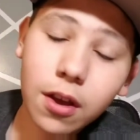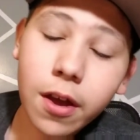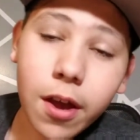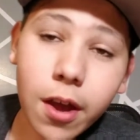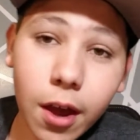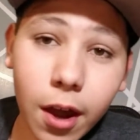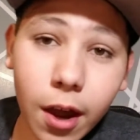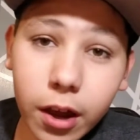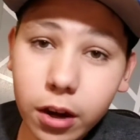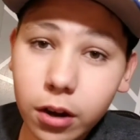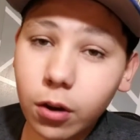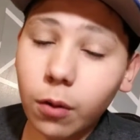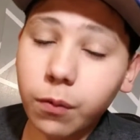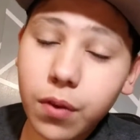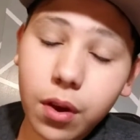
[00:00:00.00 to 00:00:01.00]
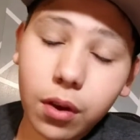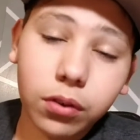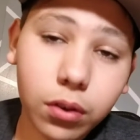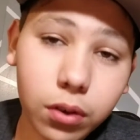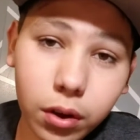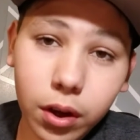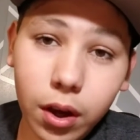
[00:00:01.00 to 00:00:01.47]
and hopefully I'll
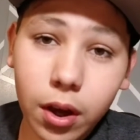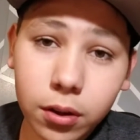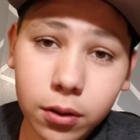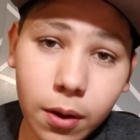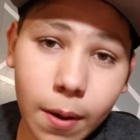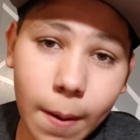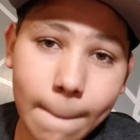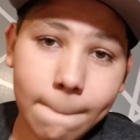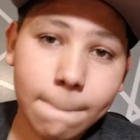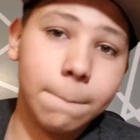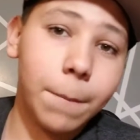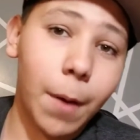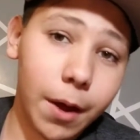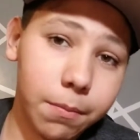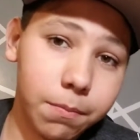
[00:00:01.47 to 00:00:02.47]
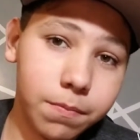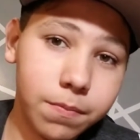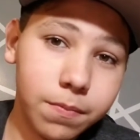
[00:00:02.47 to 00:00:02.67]
see you again. Bye.